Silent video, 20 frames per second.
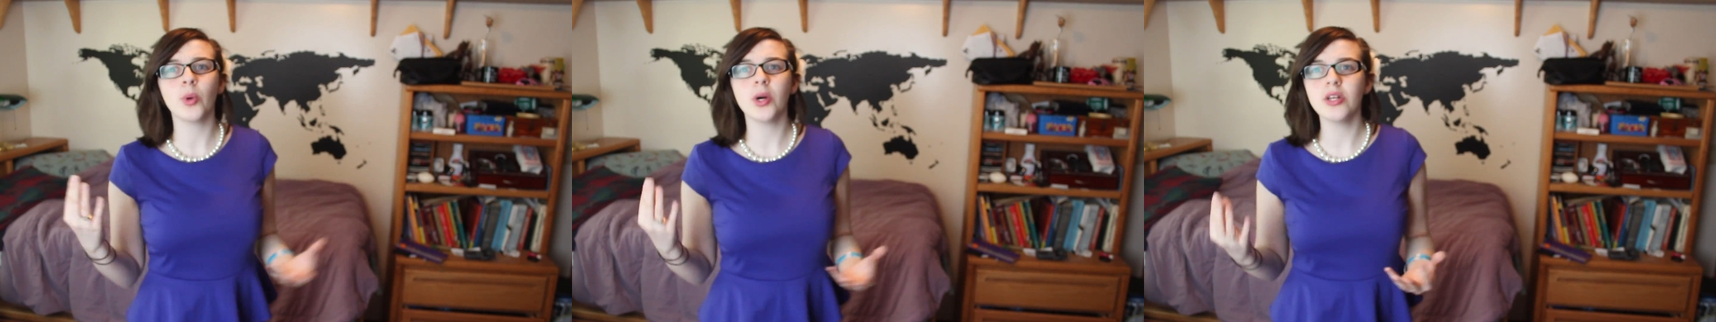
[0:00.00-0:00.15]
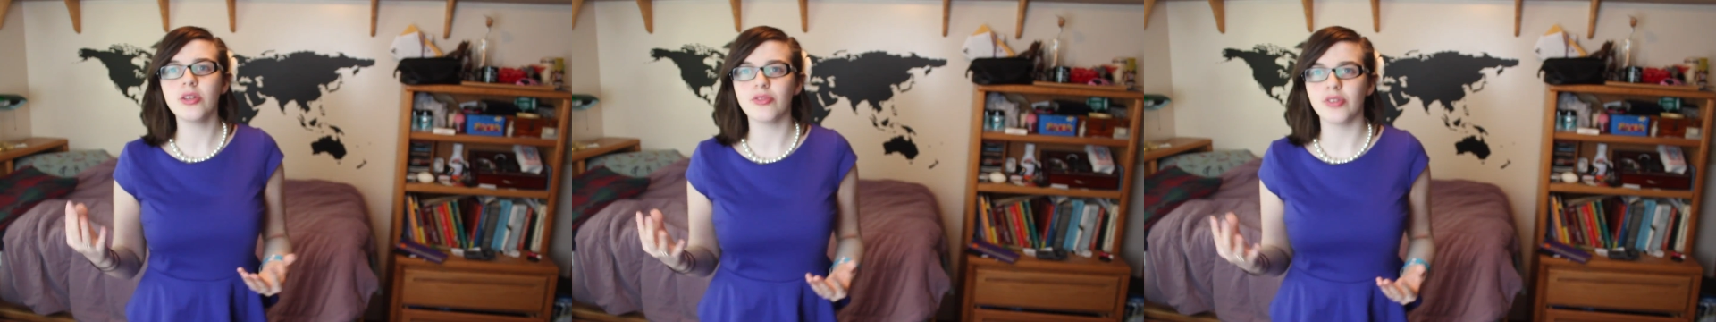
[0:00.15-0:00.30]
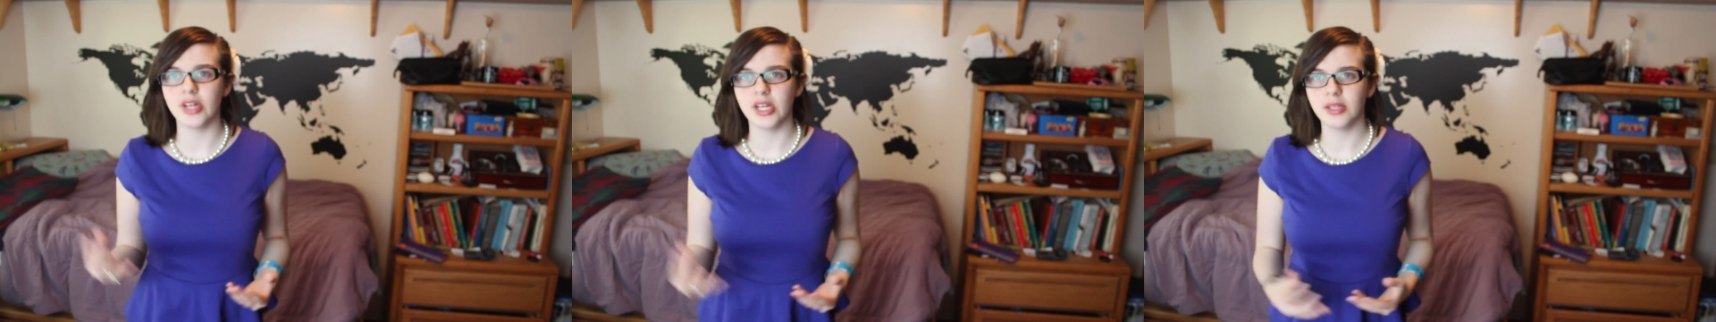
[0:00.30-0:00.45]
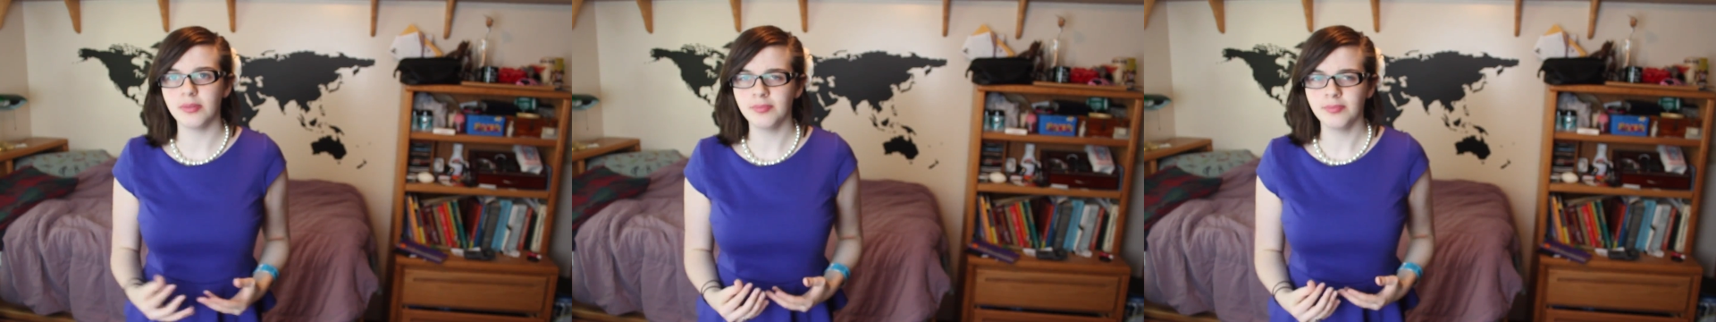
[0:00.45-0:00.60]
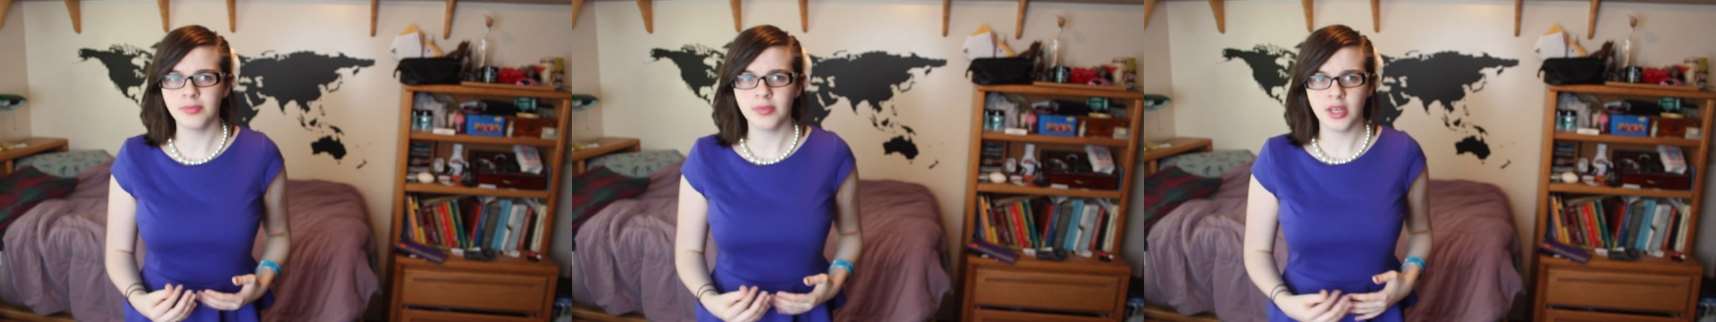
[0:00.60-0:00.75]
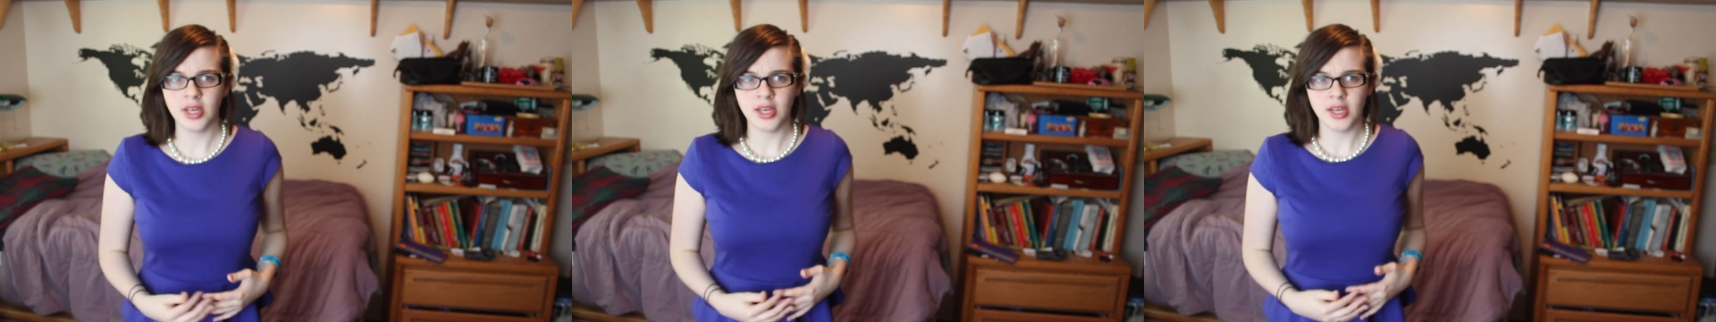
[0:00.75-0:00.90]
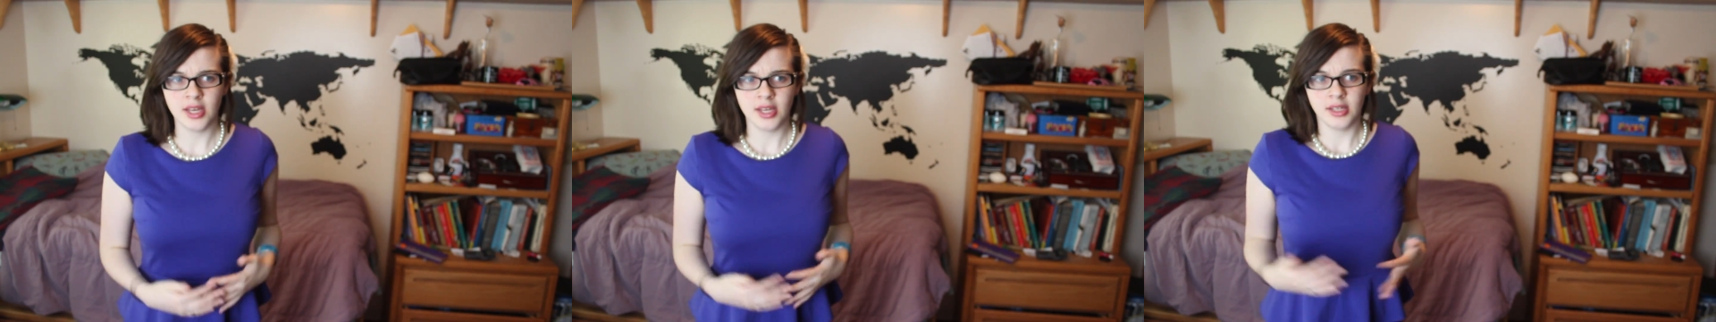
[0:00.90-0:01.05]
wondering,
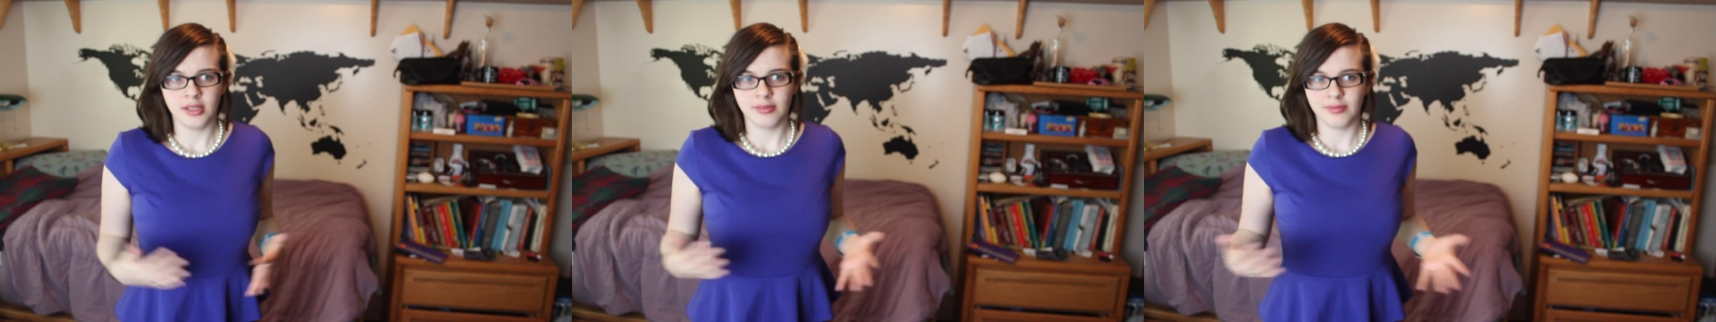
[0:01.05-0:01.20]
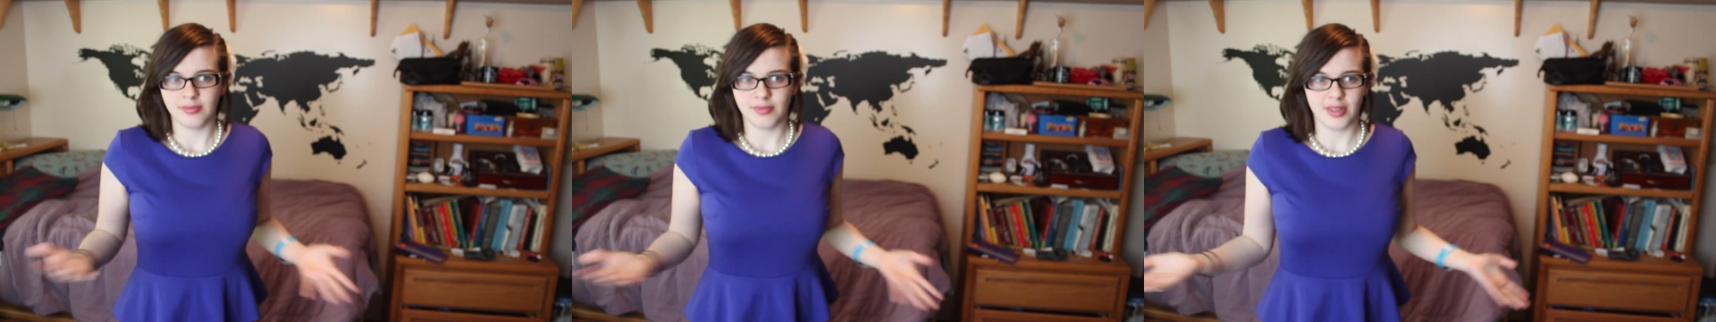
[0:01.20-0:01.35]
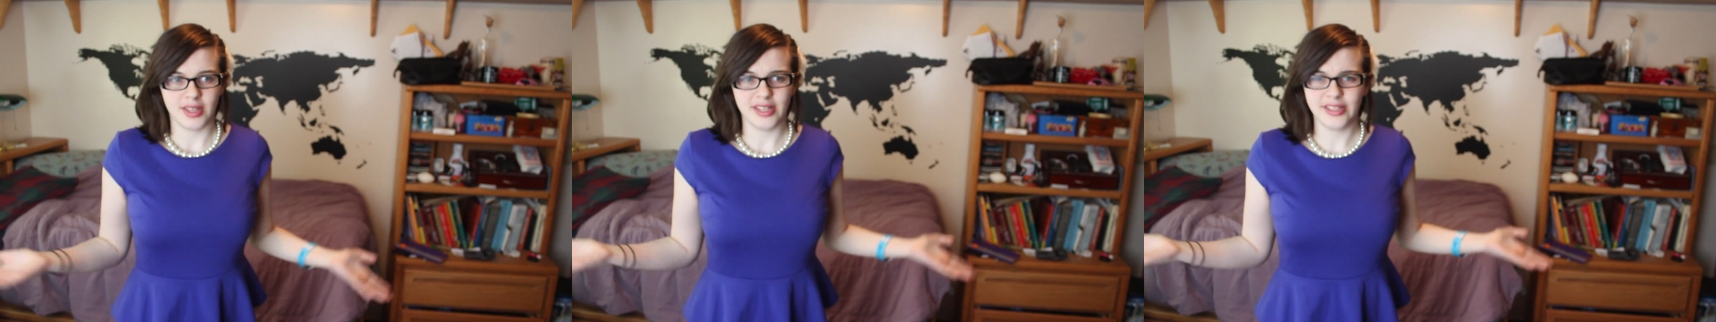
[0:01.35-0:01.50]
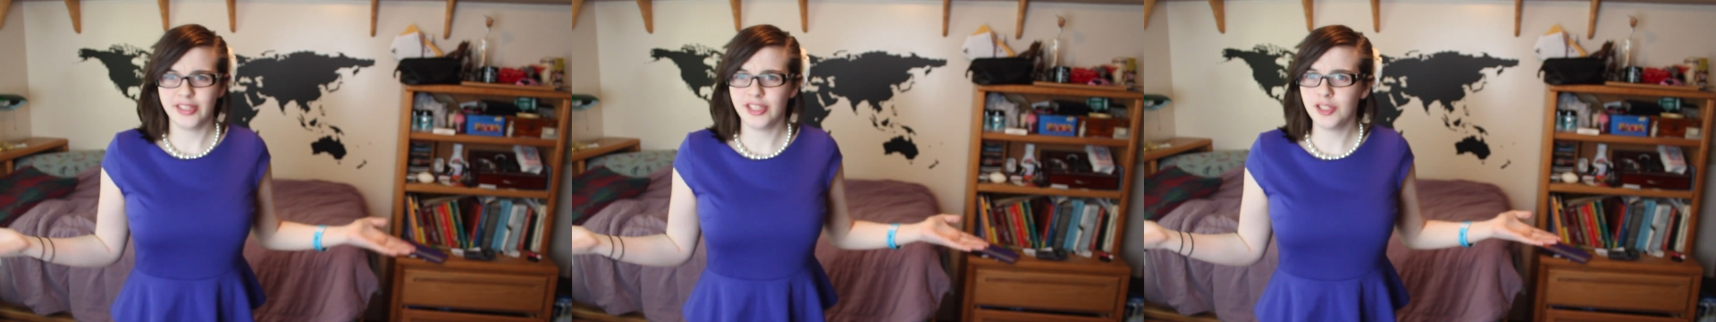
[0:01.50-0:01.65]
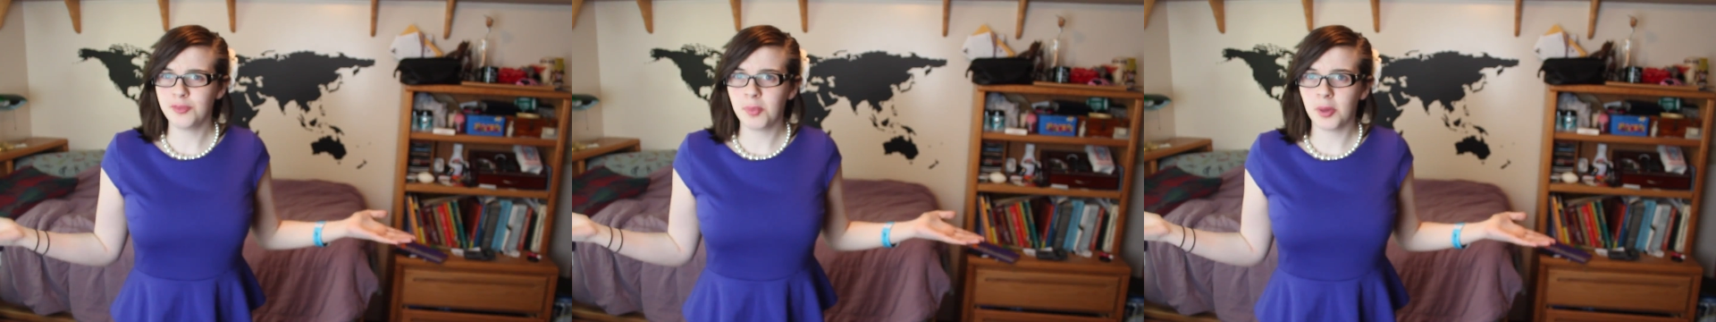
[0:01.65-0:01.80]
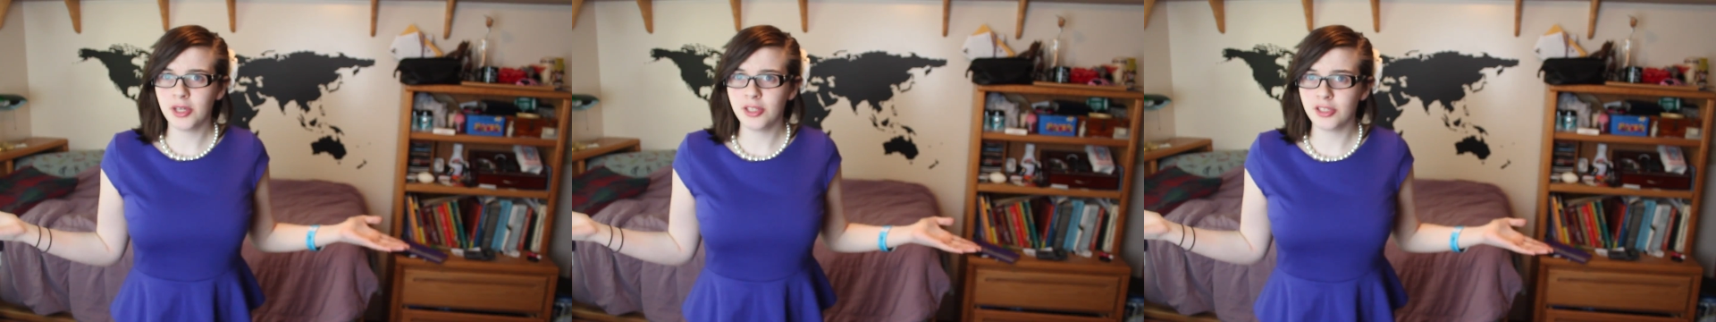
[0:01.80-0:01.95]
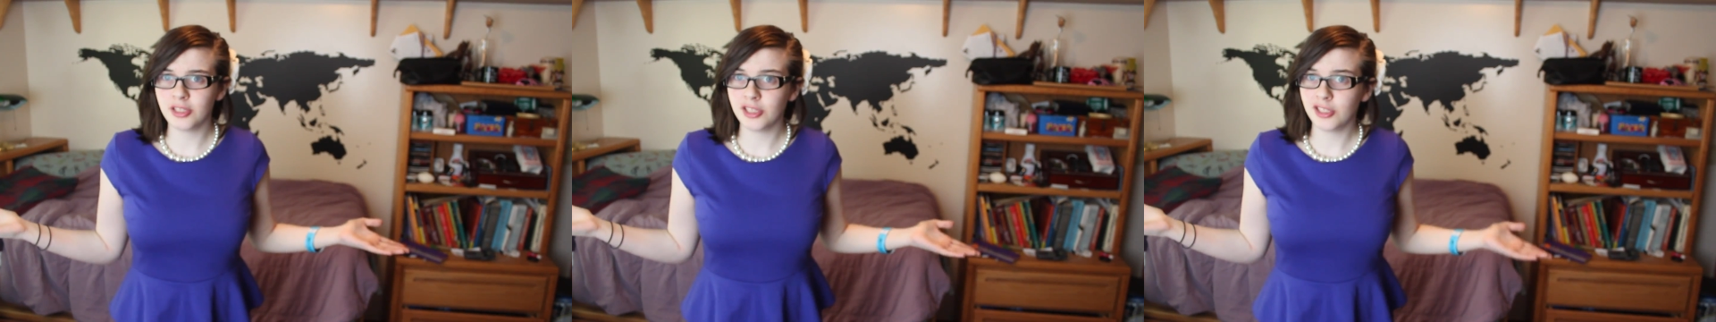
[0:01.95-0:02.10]
is this
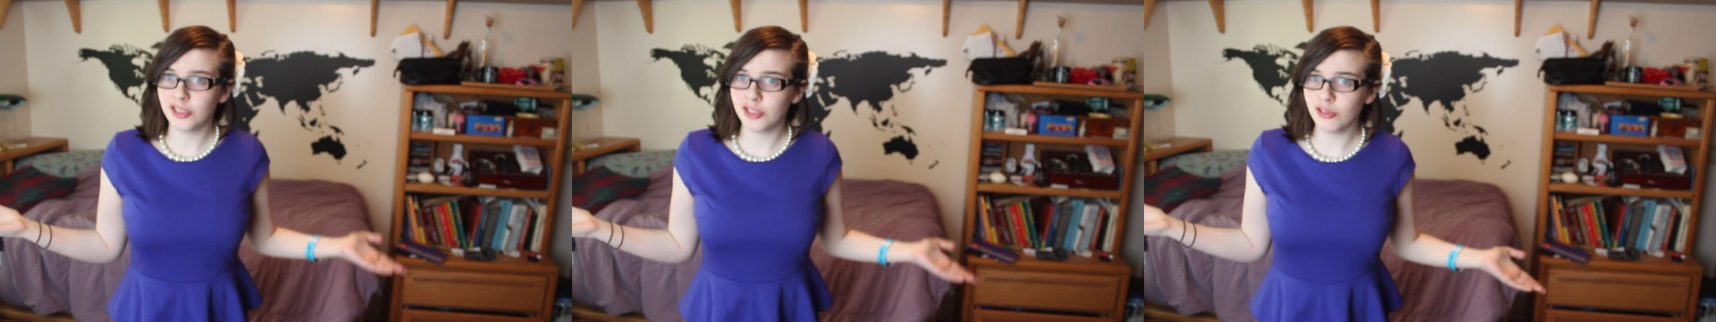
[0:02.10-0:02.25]
person a